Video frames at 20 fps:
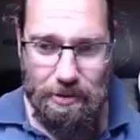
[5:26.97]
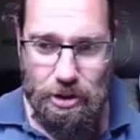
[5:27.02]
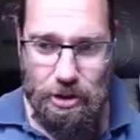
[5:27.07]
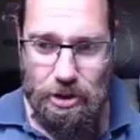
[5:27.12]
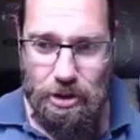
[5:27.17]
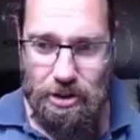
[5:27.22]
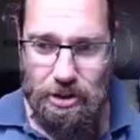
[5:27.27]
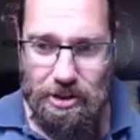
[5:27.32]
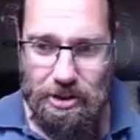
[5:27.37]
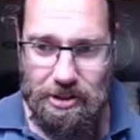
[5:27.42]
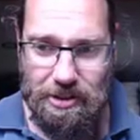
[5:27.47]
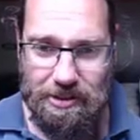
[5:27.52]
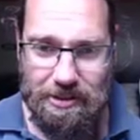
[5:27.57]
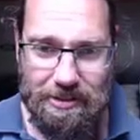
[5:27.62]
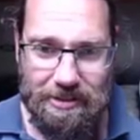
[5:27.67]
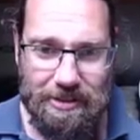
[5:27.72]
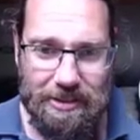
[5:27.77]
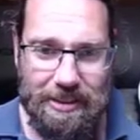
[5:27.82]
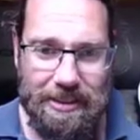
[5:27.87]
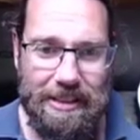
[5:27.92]
returned.
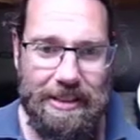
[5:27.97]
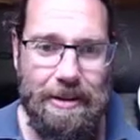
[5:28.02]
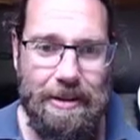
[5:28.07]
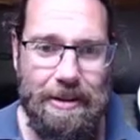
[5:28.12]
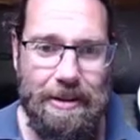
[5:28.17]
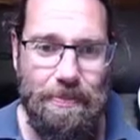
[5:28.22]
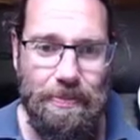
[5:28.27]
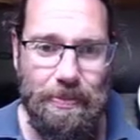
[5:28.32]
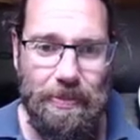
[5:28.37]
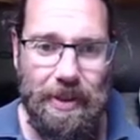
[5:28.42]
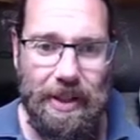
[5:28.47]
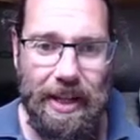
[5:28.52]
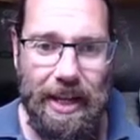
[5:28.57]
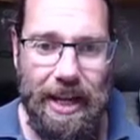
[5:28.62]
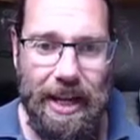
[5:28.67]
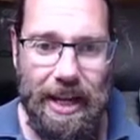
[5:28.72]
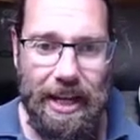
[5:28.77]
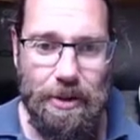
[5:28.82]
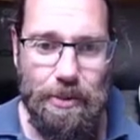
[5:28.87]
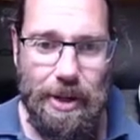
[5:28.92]

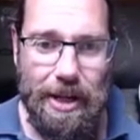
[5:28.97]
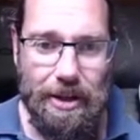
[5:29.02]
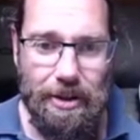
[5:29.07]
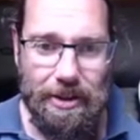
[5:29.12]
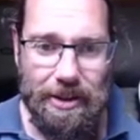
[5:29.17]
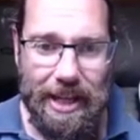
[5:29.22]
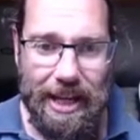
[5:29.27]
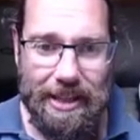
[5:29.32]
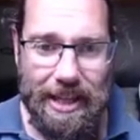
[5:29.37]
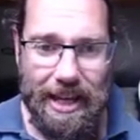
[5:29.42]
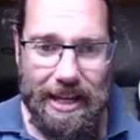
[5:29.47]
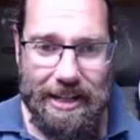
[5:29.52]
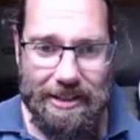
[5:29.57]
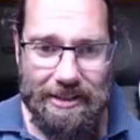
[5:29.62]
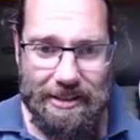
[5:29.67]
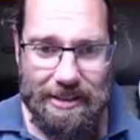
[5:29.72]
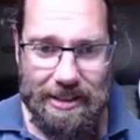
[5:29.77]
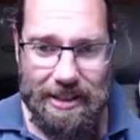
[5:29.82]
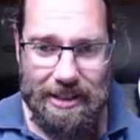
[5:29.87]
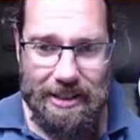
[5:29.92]
And we can look at
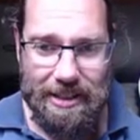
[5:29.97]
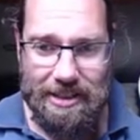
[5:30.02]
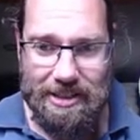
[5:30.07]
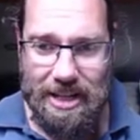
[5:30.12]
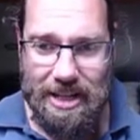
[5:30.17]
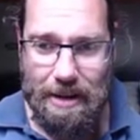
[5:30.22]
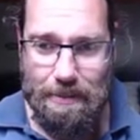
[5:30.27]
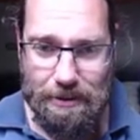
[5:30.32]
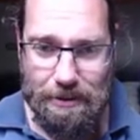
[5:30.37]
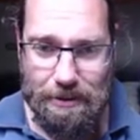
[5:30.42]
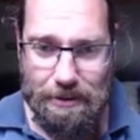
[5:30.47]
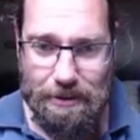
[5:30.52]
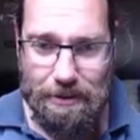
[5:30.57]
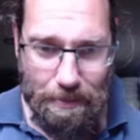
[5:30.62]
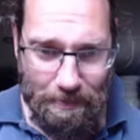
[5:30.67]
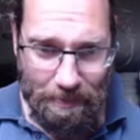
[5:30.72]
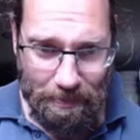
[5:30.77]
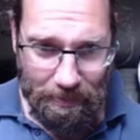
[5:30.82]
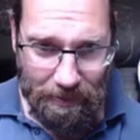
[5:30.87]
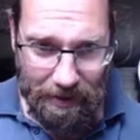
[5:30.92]
that in tabular
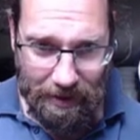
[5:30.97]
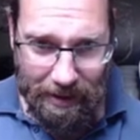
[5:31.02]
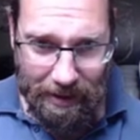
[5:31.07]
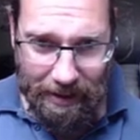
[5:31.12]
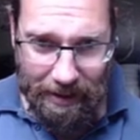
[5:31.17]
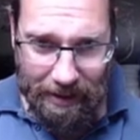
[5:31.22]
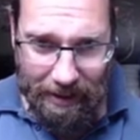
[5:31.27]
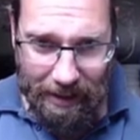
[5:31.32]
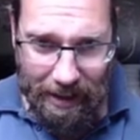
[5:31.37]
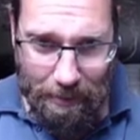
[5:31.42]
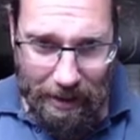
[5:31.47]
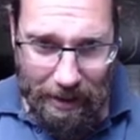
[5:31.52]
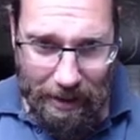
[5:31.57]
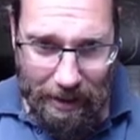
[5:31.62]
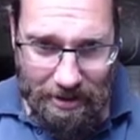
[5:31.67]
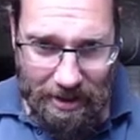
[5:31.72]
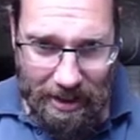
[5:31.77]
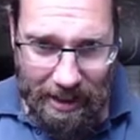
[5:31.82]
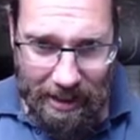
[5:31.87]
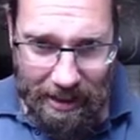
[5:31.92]
form. And we
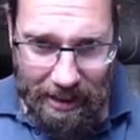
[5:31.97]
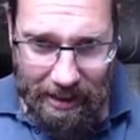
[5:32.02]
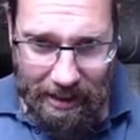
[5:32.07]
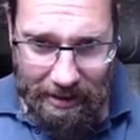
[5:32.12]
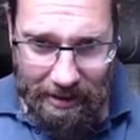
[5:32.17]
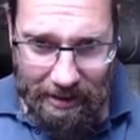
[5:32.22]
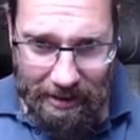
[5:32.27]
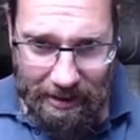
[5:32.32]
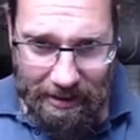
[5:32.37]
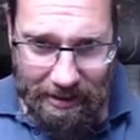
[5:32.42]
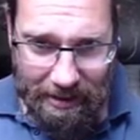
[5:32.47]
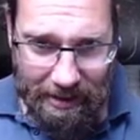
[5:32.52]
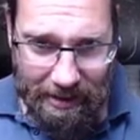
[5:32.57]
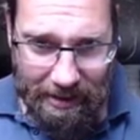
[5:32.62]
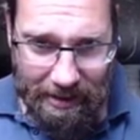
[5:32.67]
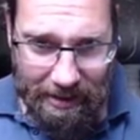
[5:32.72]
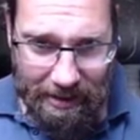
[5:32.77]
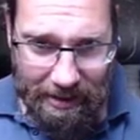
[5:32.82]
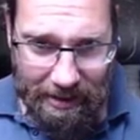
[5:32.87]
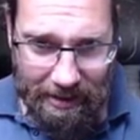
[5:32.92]
can see
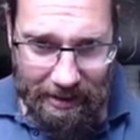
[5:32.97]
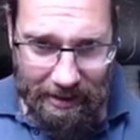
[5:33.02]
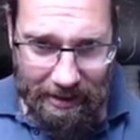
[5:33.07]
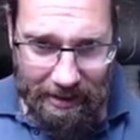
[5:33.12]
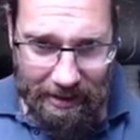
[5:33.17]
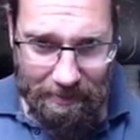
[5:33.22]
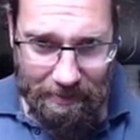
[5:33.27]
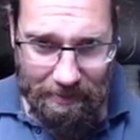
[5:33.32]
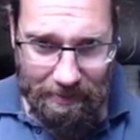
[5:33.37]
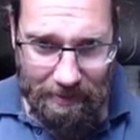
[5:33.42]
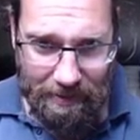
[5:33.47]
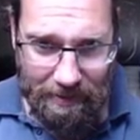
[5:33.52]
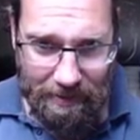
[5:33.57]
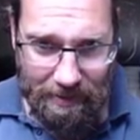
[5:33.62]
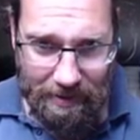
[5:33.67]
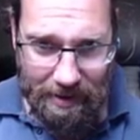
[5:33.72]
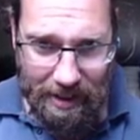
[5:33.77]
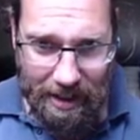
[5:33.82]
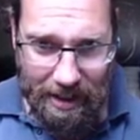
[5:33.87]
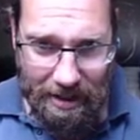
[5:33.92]
um,
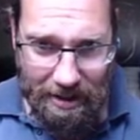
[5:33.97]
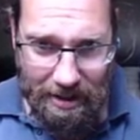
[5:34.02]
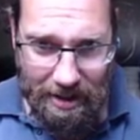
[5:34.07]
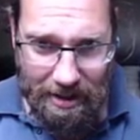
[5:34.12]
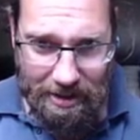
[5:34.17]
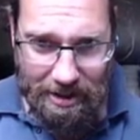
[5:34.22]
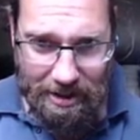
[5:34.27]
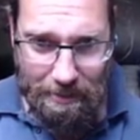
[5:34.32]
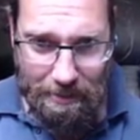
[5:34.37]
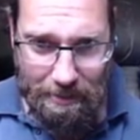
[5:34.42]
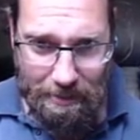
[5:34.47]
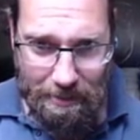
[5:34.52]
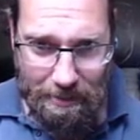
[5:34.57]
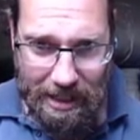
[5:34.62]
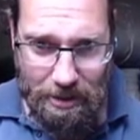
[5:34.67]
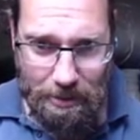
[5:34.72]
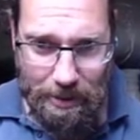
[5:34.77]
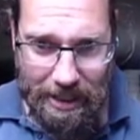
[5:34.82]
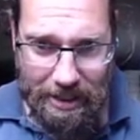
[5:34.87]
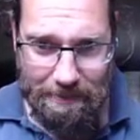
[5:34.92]
here is some of
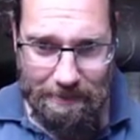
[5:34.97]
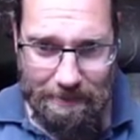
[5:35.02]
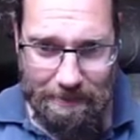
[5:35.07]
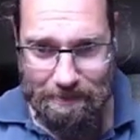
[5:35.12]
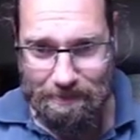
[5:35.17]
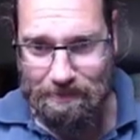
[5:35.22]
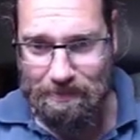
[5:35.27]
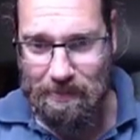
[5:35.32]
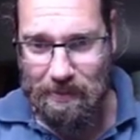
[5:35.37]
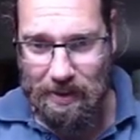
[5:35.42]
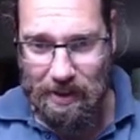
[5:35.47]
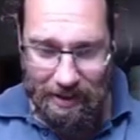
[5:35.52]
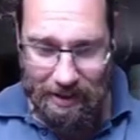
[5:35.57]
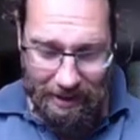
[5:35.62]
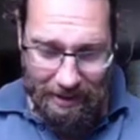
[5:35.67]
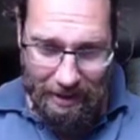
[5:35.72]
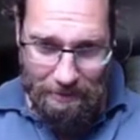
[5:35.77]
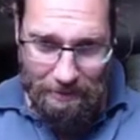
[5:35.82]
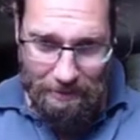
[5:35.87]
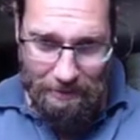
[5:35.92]
my tweets,
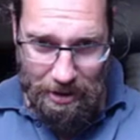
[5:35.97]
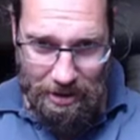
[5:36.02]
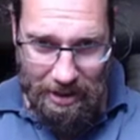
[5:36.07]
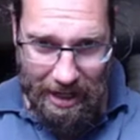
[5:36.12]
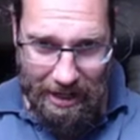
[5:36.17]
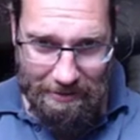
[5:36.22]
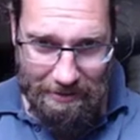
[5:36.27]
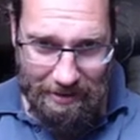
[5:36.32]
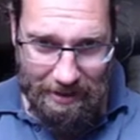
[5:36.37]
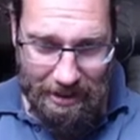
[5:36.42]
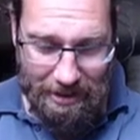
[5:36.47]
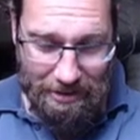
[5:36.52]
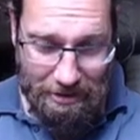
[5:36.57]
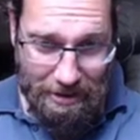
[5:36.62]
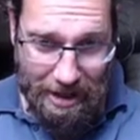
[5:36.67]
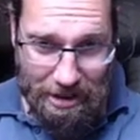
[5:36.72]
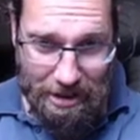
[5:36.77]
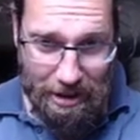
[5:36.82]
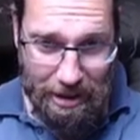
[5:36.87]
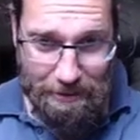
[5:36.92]
of which I have a
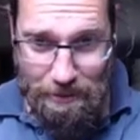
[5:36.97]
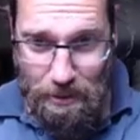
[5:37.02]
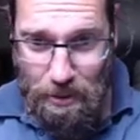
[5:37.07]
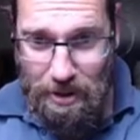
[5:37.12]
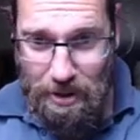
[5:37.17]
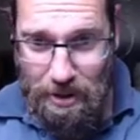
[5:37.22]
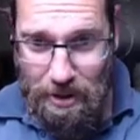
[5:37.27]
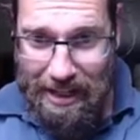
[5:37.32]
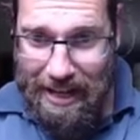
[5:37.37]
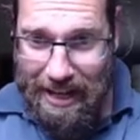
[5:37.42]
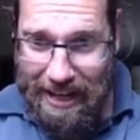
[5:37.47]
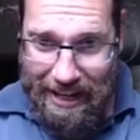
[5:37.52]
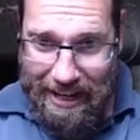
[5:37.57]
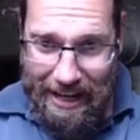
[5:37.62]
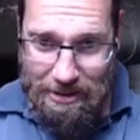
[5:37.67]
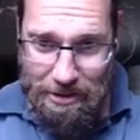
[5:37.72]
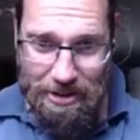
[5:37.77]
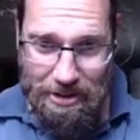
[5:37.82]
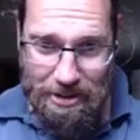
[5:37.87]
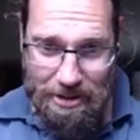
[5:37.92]
grand total of four.
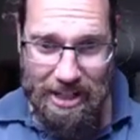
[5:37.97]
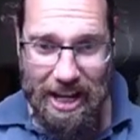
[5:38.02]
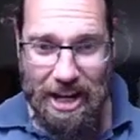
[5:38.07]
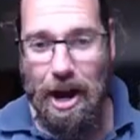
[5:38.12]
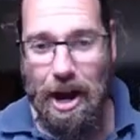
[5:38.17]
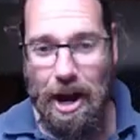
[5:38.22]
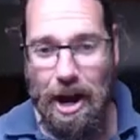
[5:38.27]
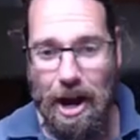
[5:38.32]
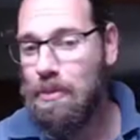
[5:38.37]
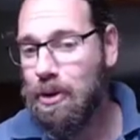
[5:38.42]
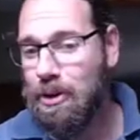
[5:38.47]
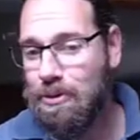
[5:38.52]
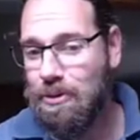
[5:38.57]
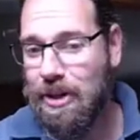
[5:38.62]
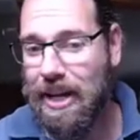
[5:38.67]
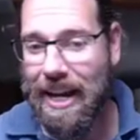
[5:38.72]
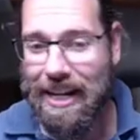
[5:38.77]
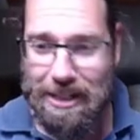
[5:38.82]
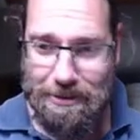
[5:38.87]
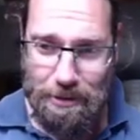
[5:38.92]
As you can see, I'm not
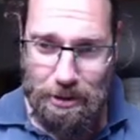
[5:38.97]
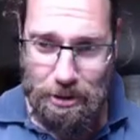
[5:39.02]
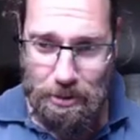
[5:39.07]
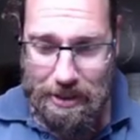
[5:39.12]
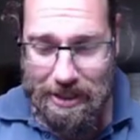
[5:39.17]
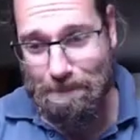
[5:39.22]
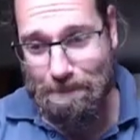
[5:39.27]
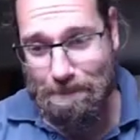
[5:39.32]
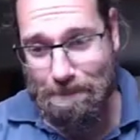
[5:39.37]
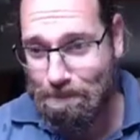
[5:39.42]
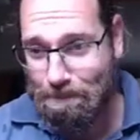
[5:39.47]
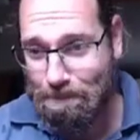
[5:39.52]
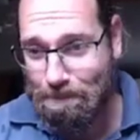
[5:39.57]
very active on Twitter.